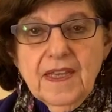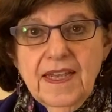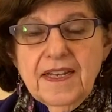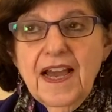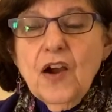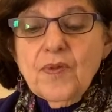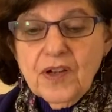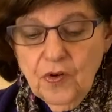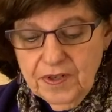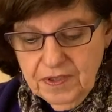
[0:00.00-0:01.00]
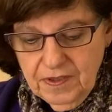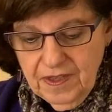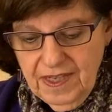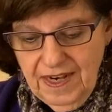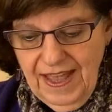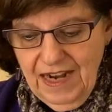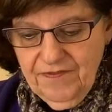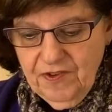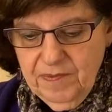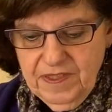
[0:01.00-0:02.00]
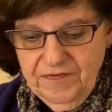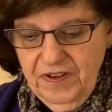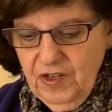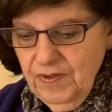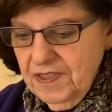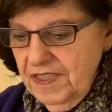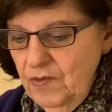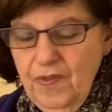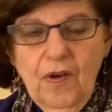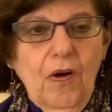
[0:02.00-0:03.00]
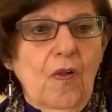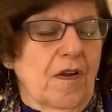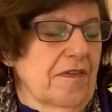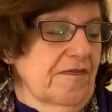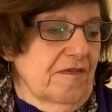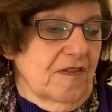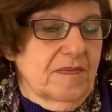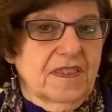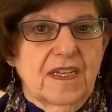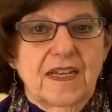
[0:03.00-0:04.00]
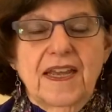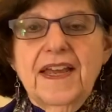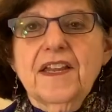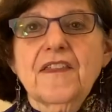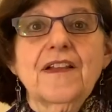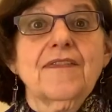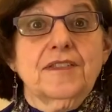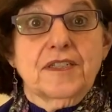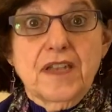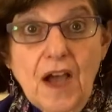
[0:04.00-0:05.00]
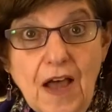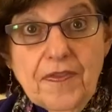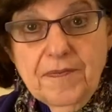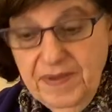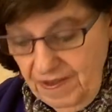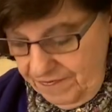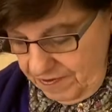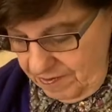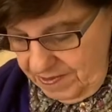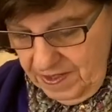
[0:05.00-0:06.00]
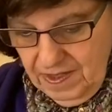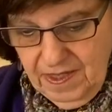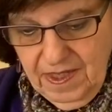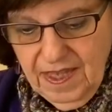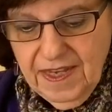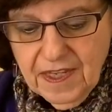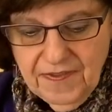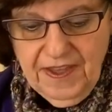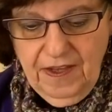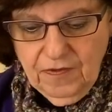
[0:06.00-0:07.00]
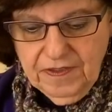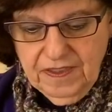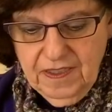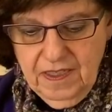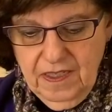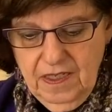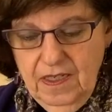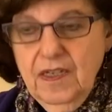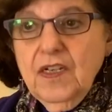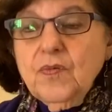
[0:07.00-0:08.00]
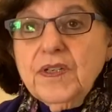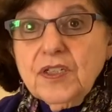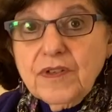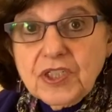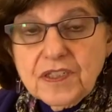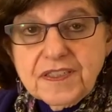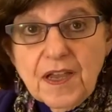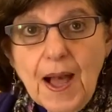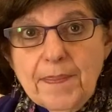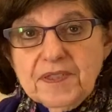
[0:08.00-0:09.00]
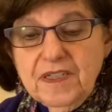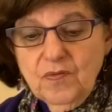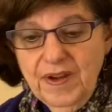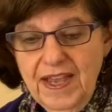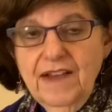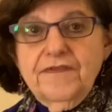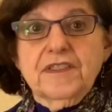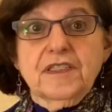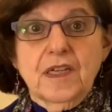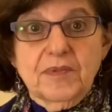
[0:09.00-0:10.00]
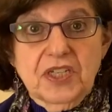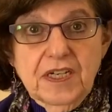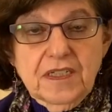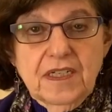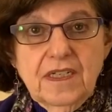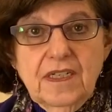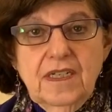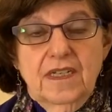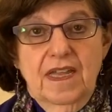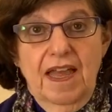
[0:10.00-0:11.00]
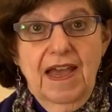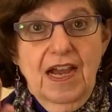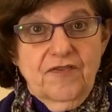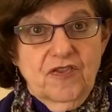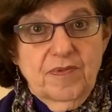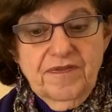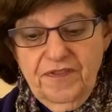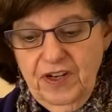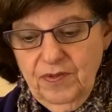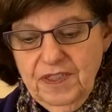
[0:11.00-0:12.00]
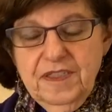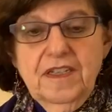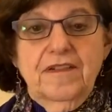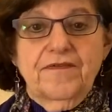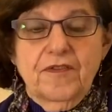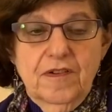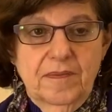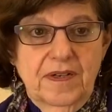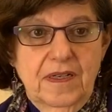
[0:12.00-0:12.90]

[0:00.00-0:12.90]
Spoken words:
Okay, now we're going to look at adverbs of frequency with all other verbs. Anything that's not the be verb. Anything else. We do it just the opposite. We have subject, adverb of frequency, verb.